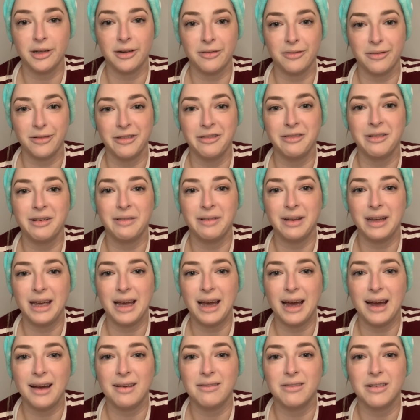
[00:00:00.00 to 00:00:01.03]
for what we
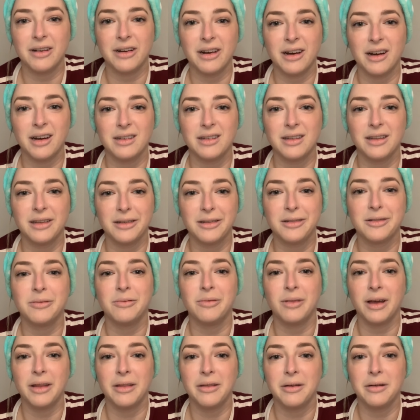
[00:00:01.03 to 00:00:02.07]
have regardless of
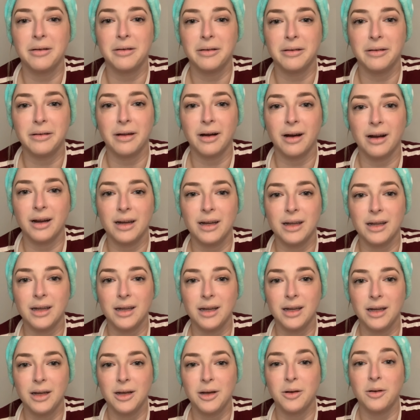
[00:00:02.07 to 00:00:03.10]
whether or not
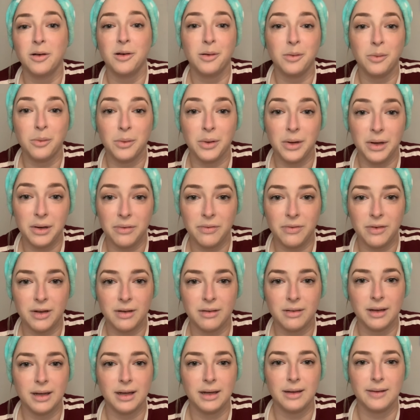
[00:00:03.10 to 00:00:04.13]
we feel
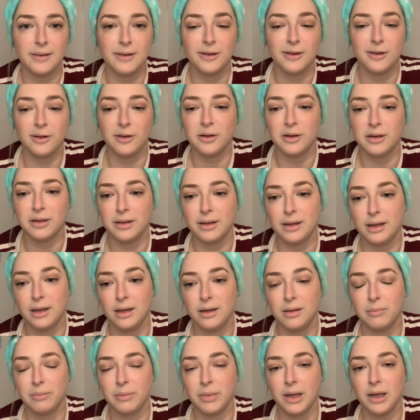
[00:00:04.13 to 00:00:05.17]
like it's a good
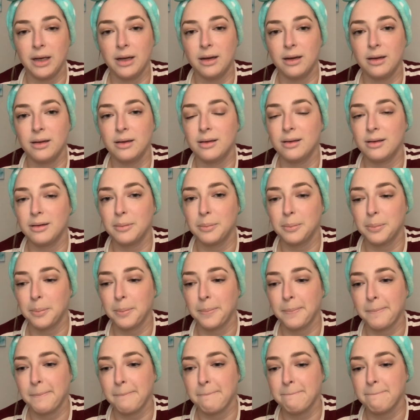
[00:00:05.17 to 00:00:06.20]
thing, because
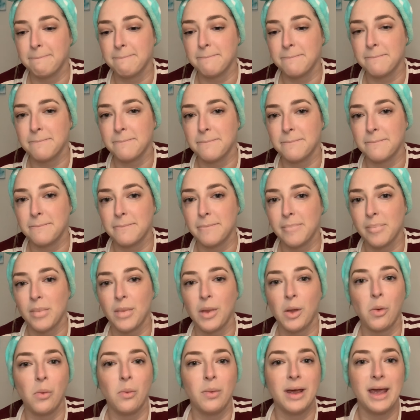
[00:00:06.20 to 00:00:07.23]

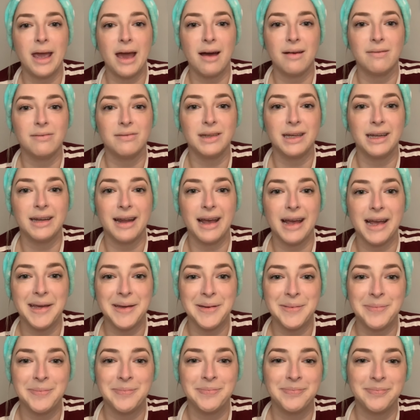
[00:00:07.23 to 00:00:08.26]
we have
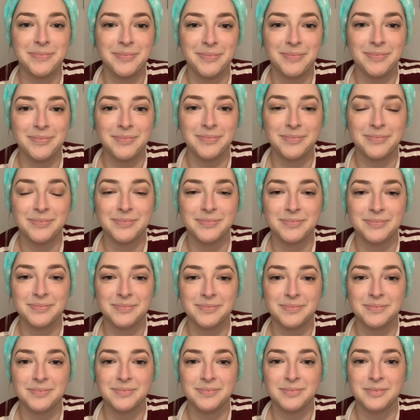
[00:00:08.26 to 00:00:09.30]
today.
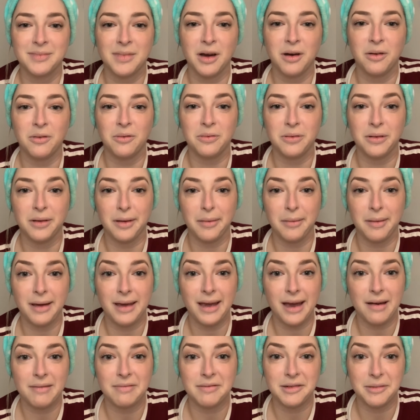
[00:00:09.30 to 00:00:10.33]
Hopefully we
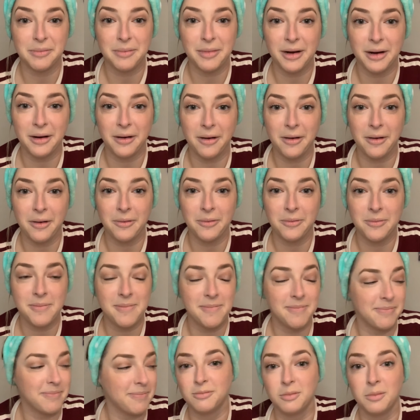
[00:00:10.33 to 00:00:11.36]
have tomorrow.
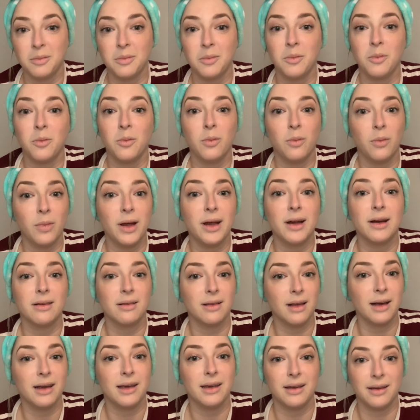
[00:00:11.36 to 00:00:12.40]
We are
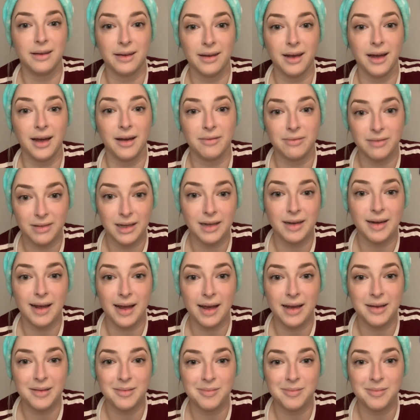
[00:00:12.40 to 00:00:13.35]
lucky to have today.